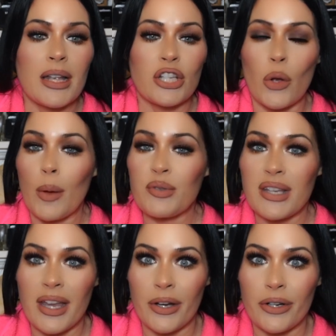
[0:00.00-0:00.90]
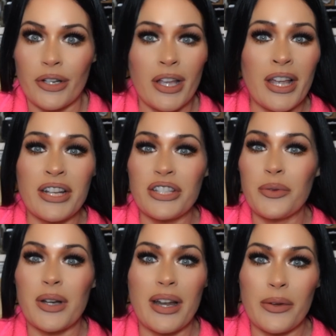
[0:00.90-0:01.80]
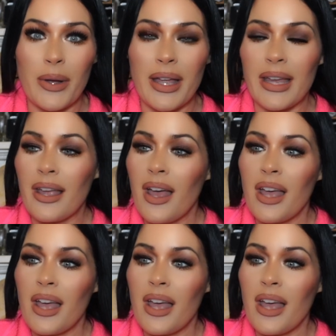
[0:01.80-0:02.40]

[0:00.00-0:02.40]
Show up scared, do it anyway.